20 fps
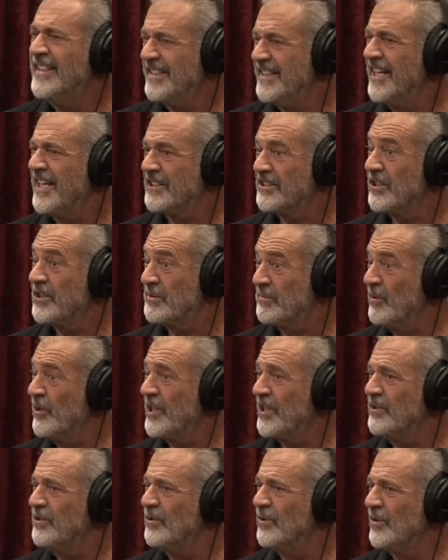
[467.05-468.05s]
Yeah, so it's
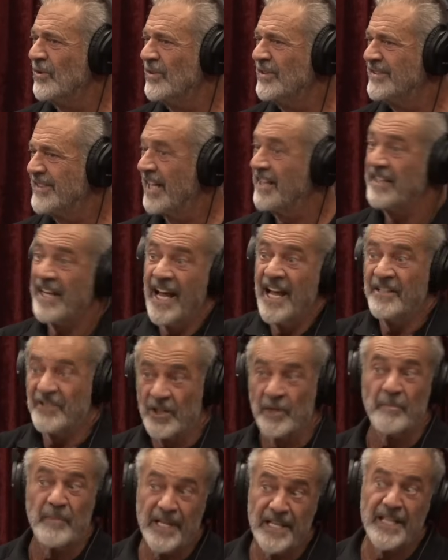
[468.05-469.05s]
pretty cool. That
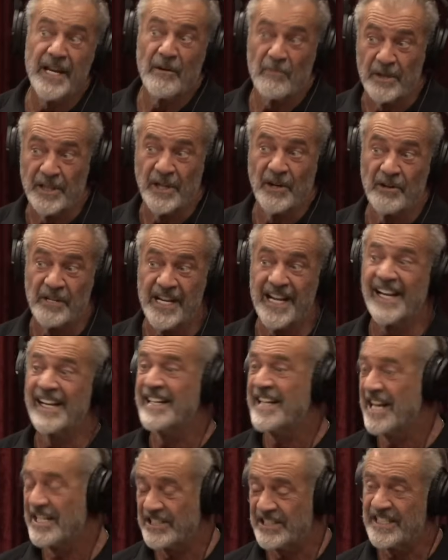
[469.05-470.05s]
to be there when they're
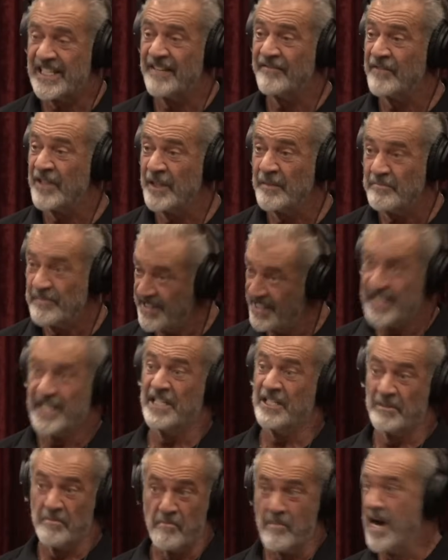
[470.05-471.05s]
digging that stuff up
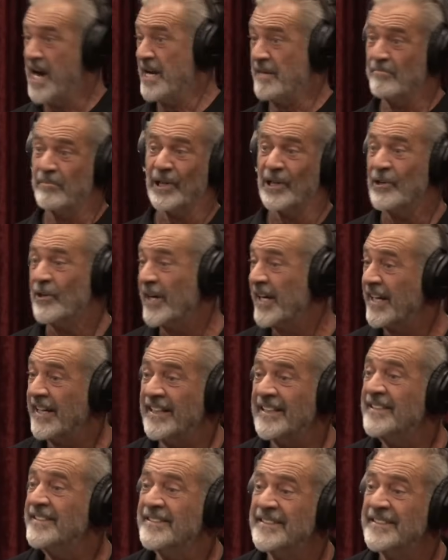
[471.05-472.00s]
is mind-blowing.